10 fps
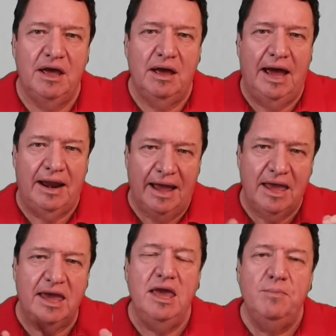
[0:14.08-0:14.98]
And I
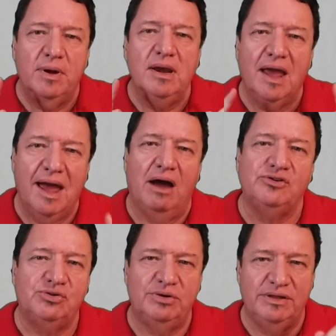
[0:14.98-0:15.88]
keep
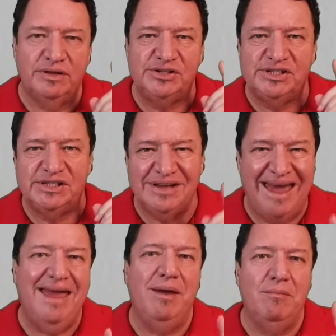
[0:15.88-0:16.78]
encountering the
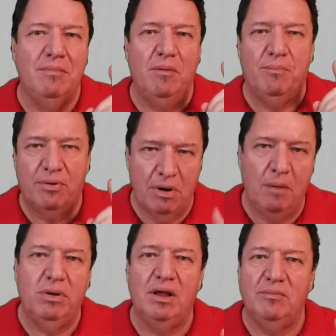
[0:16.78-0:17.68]
same
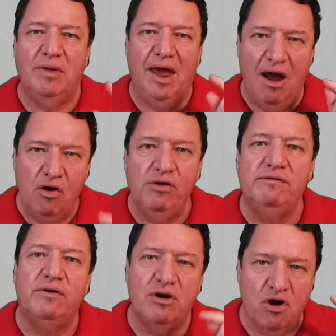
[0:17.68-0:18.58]
problem
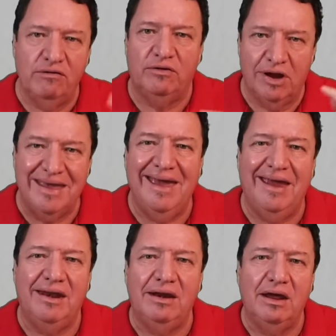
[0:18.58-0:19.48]
over and over
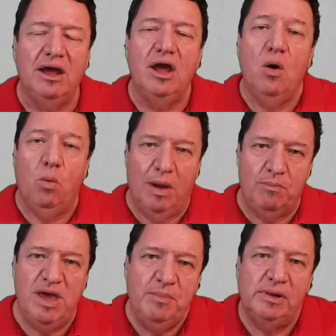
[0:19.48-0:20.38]
again, where
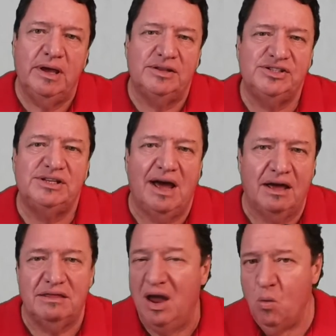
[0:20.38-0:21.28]
people get stuck.
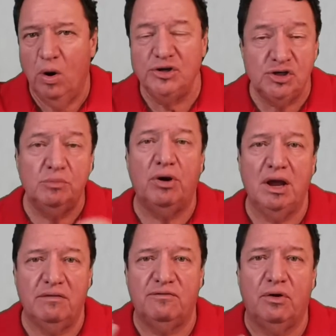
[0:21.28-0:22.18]
They want to break
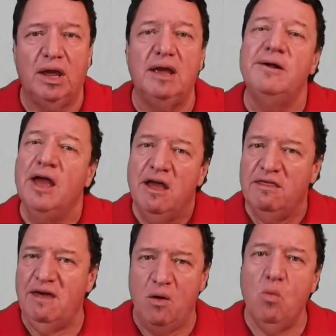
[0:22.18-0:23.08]
free.
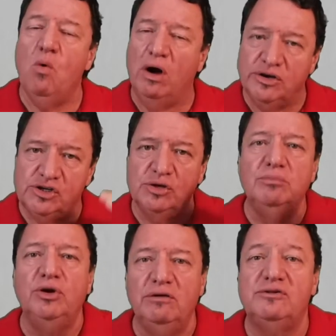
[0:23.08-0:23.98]
They want to
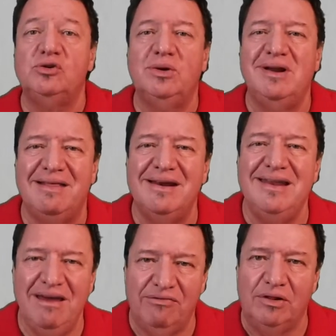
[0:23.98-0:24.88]
move to another
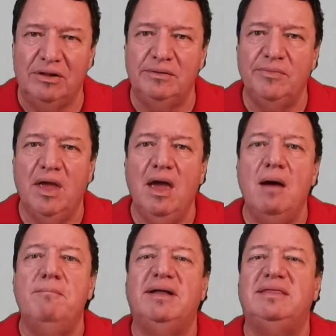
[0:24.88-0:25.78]
level,
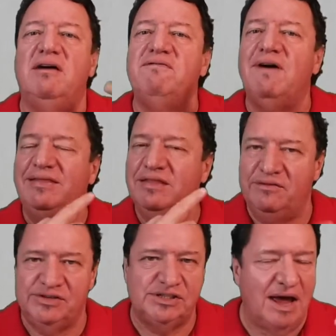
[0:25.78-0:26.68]
but they find they've
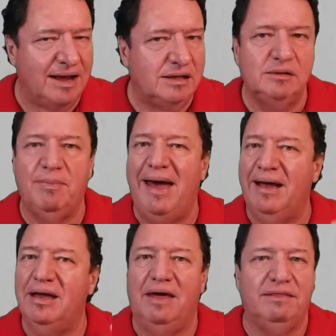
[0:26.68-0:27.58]
cycled
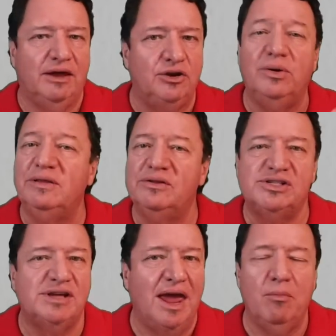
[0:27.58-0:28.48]
back and they're doing the
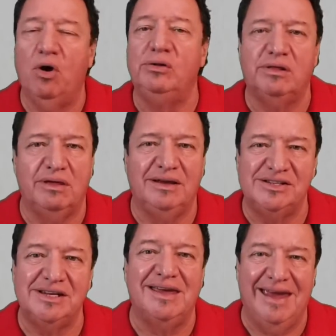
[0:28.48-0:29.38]
same old things
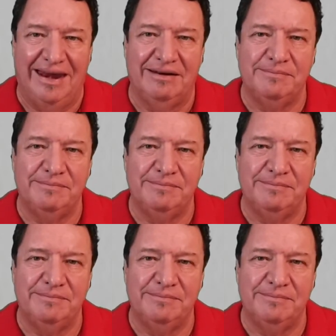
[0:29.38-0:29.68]
again.